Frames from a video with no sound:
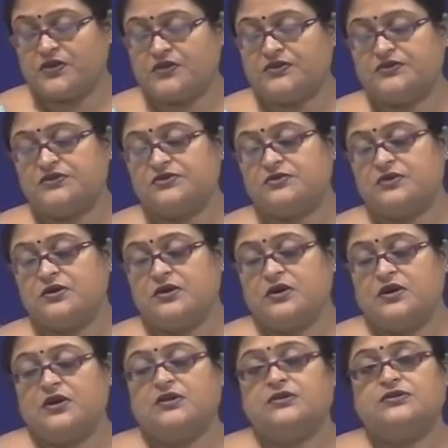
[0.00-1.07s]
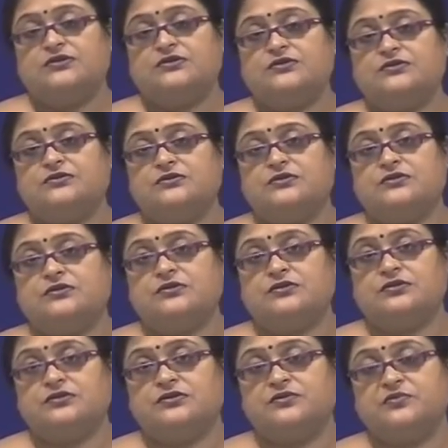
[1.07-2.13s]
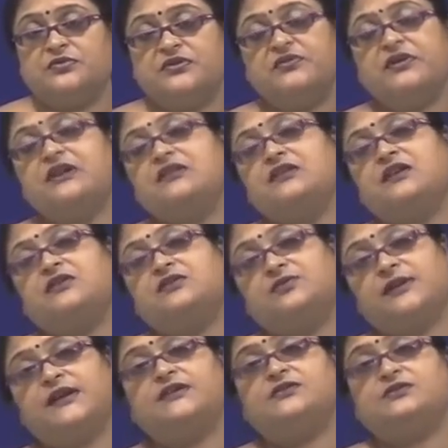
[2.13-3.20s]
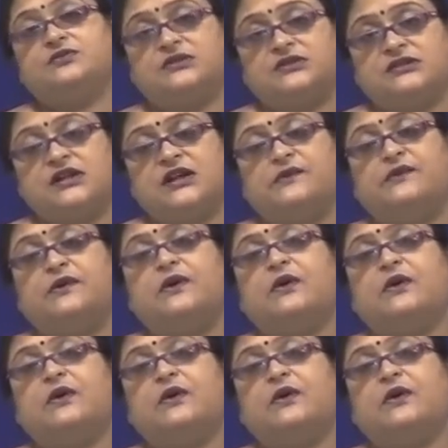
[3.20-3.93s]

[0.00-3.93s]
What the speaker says: So to prevent that threat to the self,